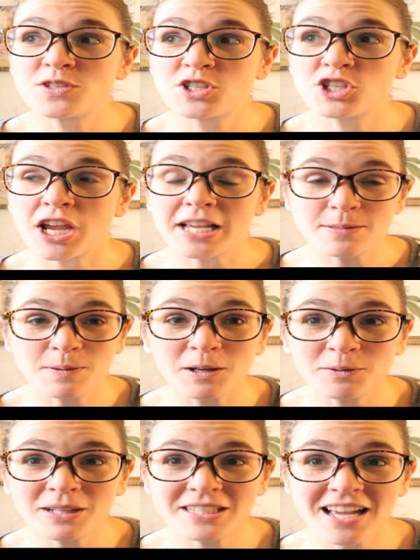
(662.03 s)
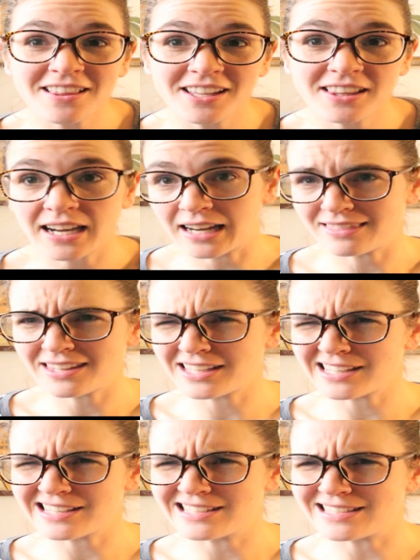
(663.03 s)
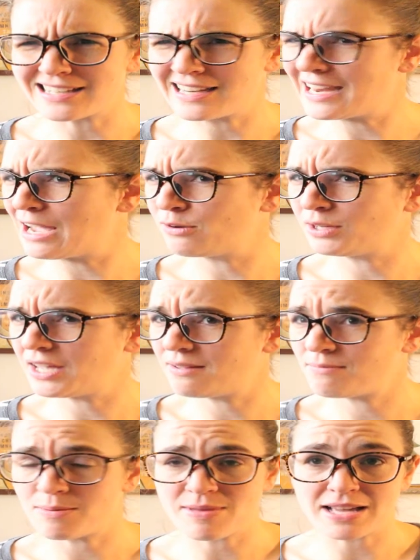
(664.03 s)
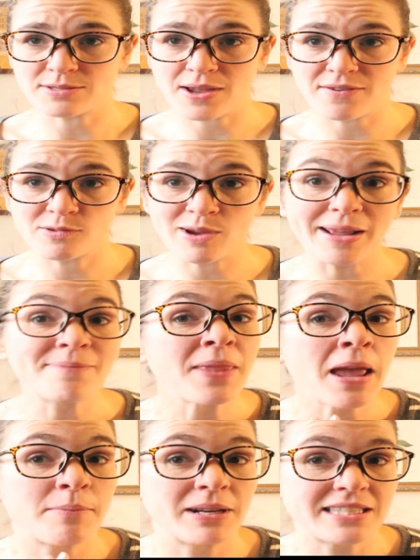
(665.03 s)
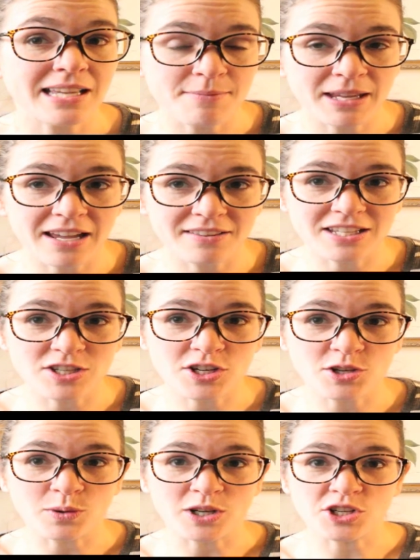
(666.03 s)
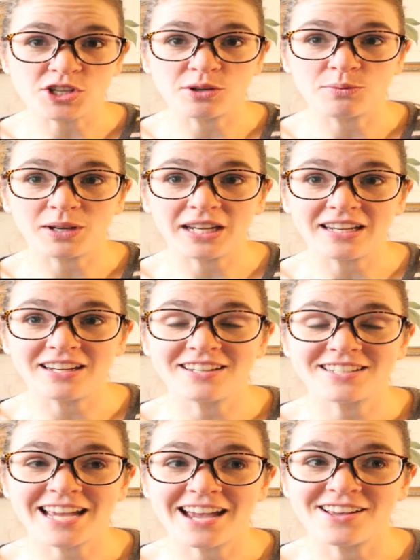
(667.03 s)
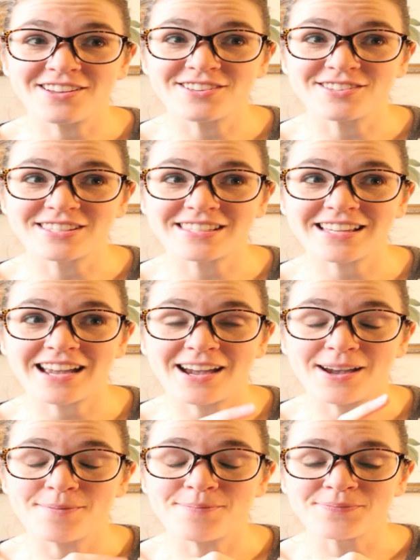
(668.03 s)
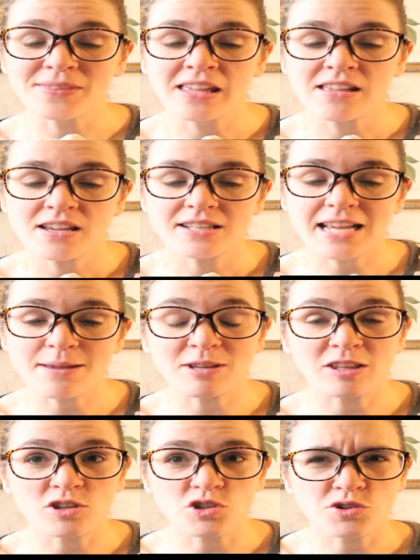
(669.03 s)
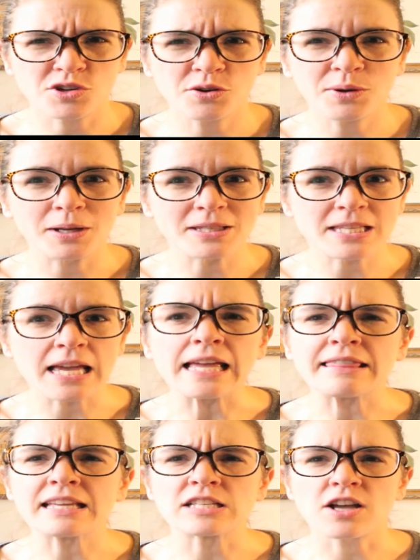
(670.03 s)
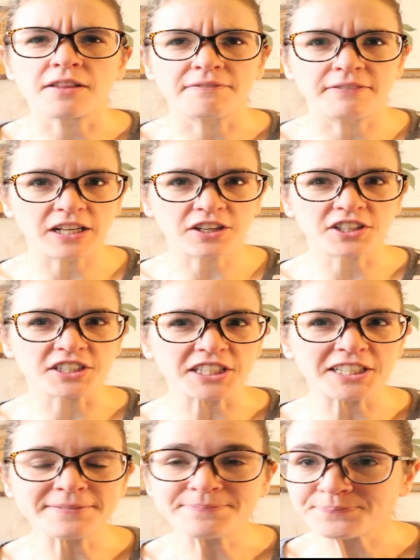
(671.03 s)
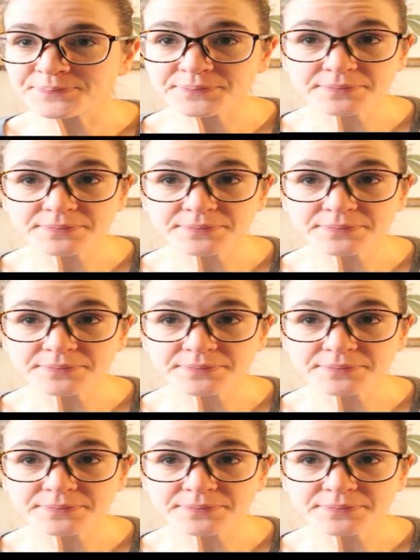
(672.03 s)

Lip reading: Shakespeare retelling that I think isn't out yet. Maybe that's why I haven't read it. But it's coming out this year where she retells Taming of the Shrew, and it's, I think it's called Vinegar Girl.